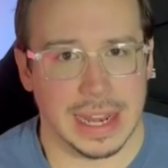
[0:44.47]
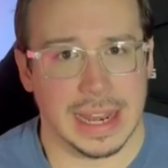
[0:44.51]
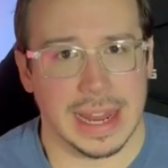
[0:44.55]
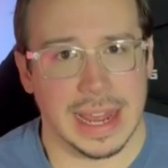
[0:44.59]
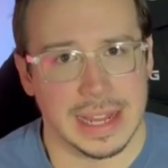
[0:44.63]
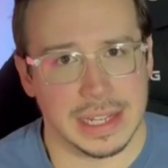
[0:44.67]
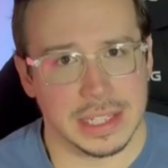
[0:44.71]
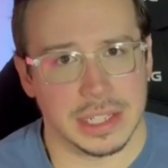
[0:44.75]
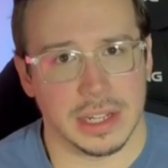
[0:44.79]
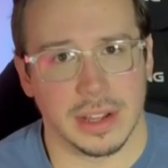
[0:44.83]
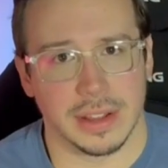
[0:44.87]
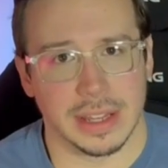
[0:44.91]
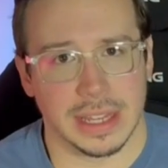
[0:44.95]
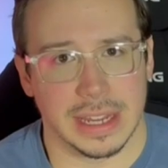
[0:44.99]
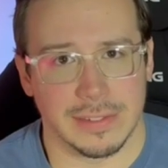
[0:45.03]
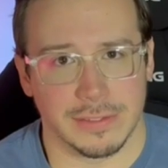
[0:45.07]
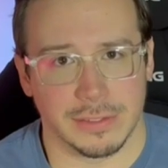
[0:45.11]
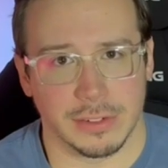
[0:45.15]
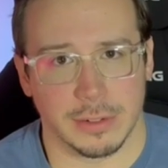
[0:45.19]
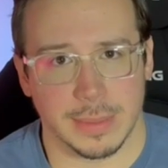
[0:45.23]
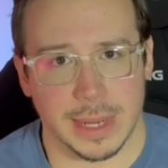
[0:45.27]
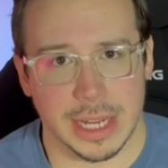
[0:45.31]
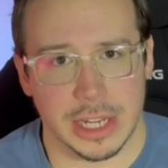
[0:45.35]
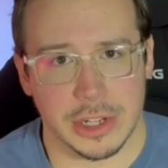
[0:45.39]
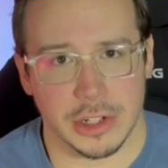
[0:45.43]
has all the
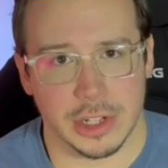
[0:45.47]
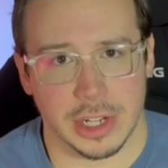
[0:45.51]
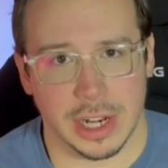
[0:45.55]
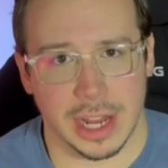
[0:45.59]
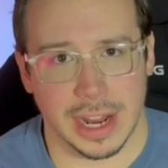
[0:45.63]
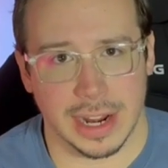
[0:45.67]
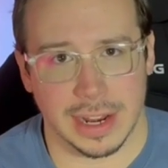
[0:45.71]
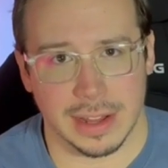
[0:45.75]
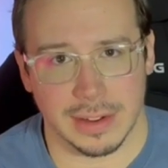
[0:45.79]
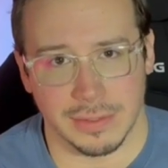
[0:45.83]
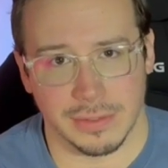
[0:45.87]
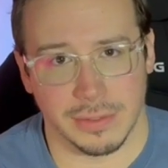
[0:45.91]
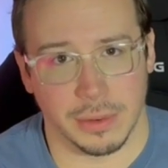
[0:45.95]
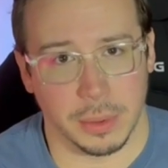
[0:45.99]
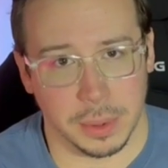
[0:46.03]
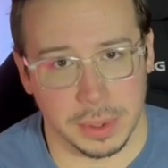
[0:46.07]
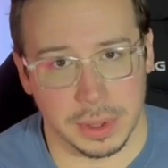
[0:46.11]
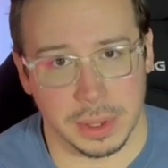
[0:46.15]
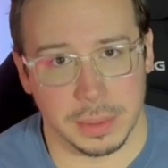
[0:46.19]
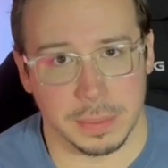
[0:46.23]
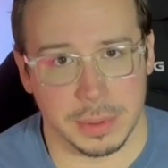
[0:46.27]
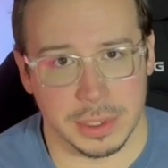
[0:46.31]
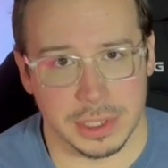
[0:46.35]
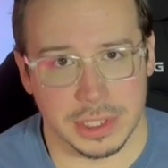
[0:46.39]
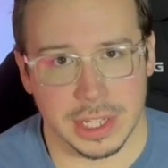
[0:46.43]
information on it for the
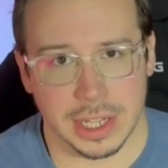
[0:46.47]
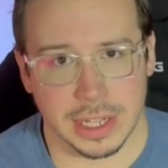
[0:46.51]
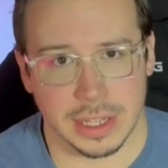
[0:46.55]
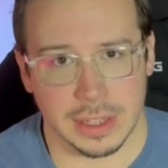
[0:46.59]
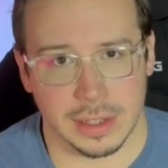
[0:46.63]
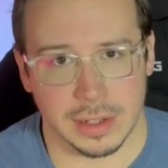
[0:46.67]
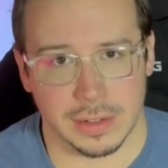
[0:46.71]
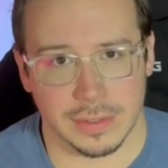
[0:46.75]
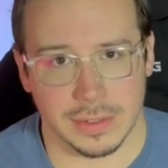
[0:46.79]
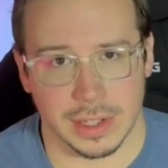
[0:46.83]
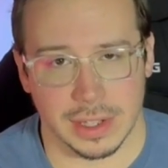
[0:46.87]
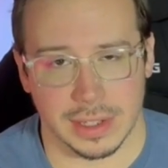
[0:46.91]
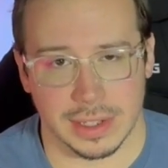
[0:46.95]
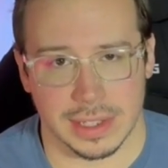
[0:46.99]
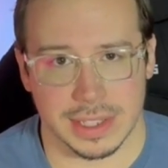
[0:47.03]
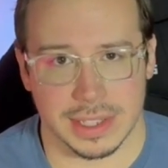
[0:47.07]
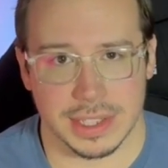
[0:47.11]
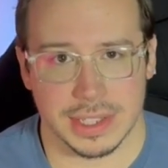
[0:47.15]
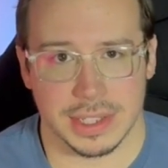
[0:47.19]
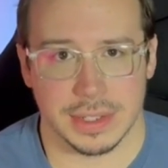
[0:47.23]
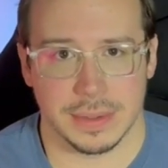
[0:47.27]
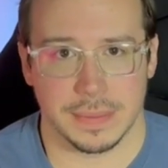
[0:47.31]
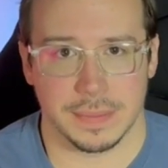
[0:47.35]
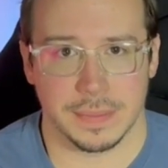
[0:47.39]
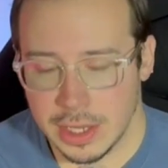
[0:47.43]
particular
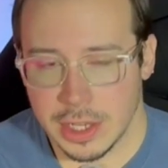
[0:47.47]
villains.